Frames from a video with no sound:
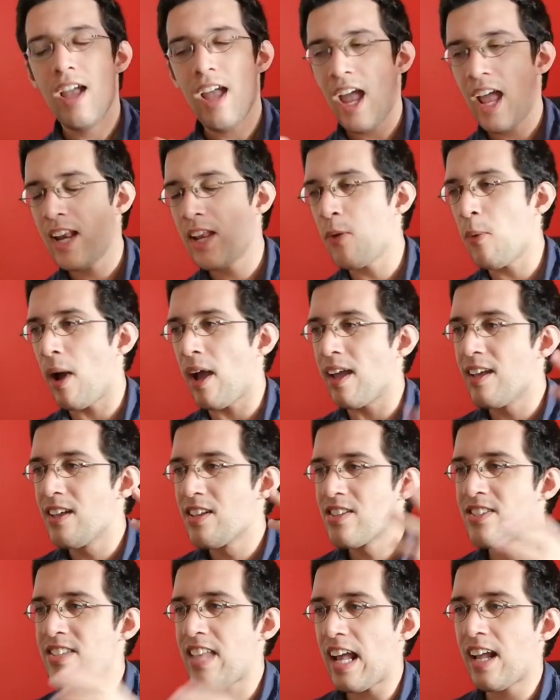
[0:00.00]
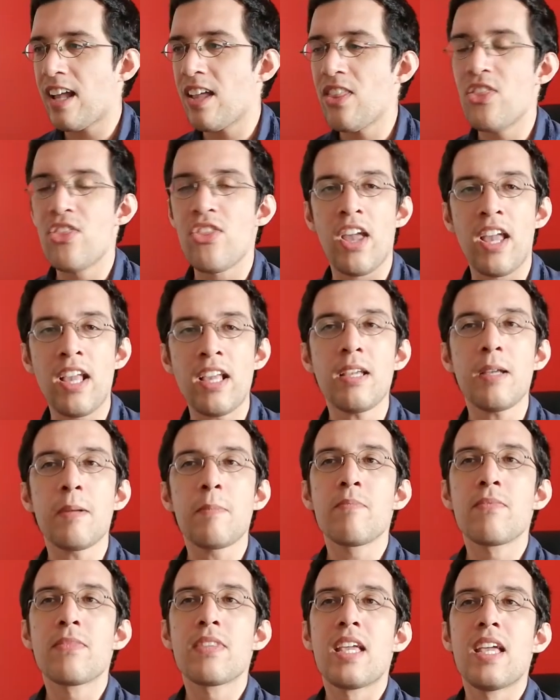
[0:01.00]
Anyway, second thing
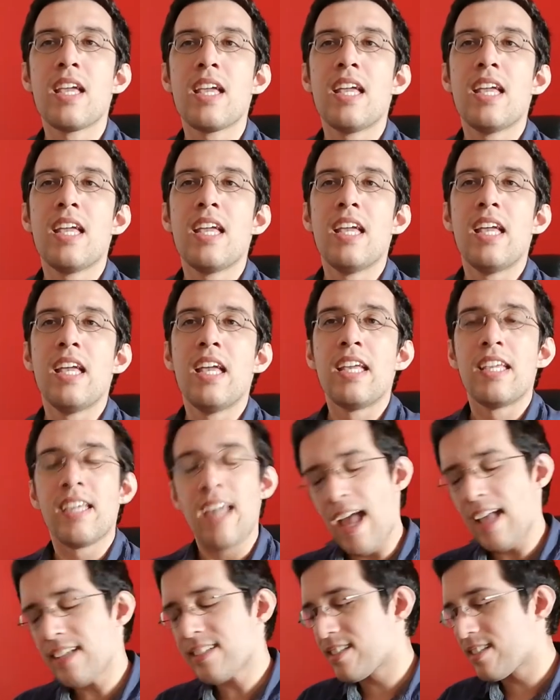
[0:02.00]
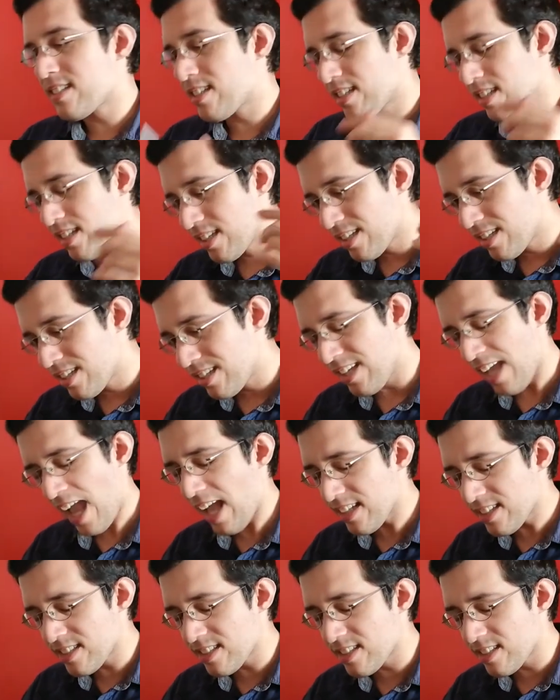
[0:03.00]
Yes,
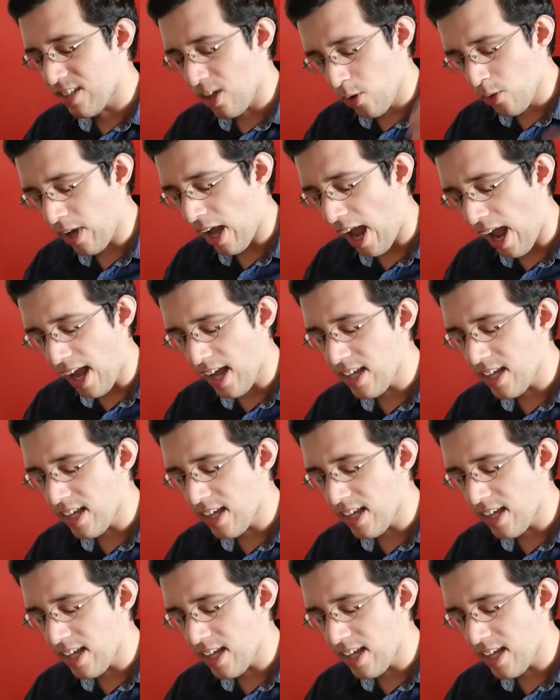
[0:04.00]
yes, okay,